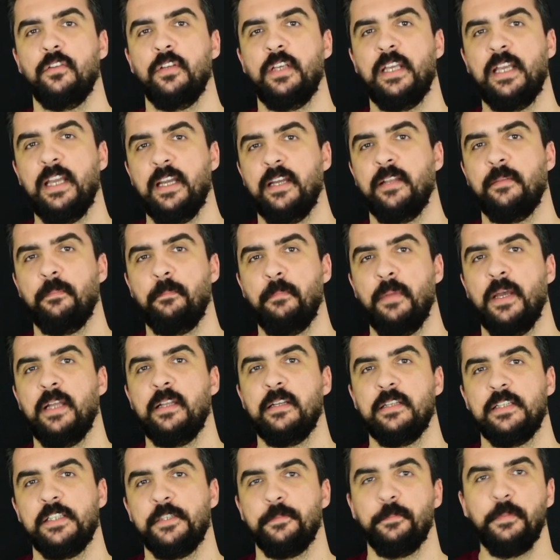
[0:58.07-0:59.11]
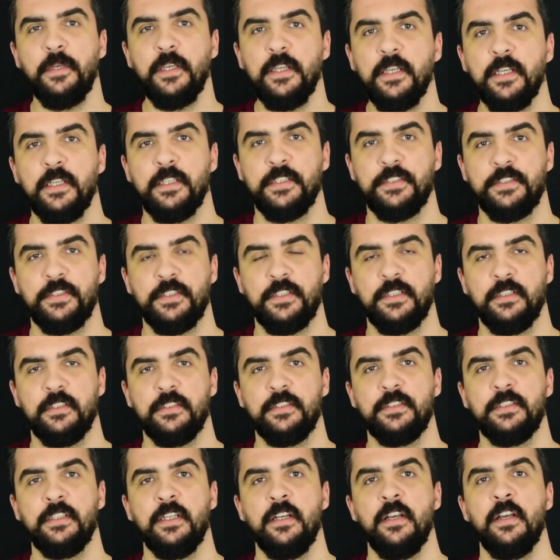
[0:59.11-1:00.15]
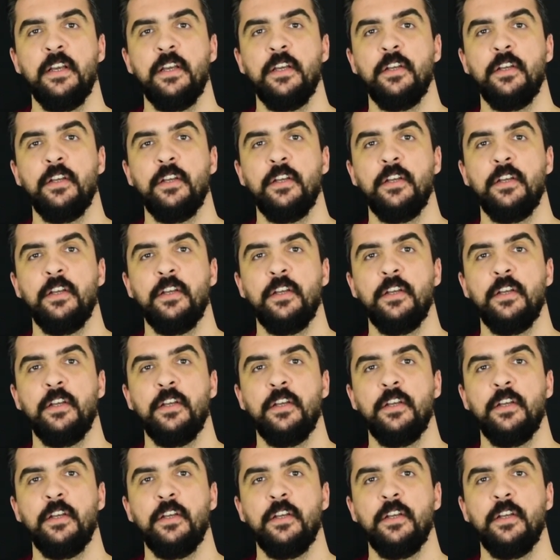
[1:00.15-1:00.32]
to get better speaking skills